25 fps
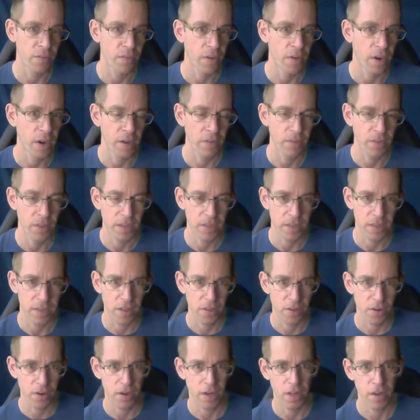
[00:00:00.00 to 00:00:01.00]
of this
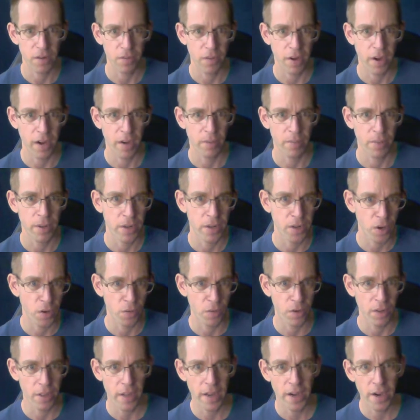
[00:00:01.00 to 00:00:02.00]
other environment
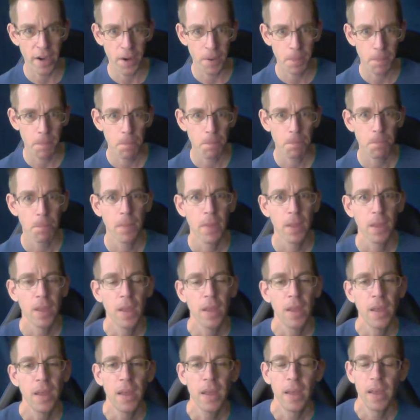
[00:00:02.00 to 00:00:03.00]
over there,
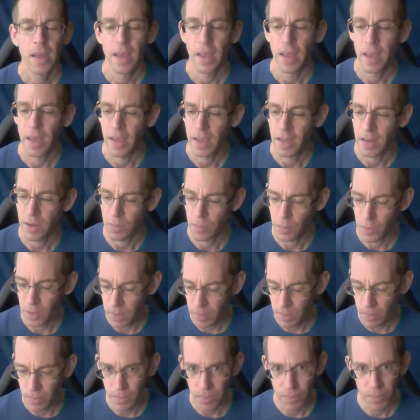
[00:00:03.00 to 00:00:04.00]
and we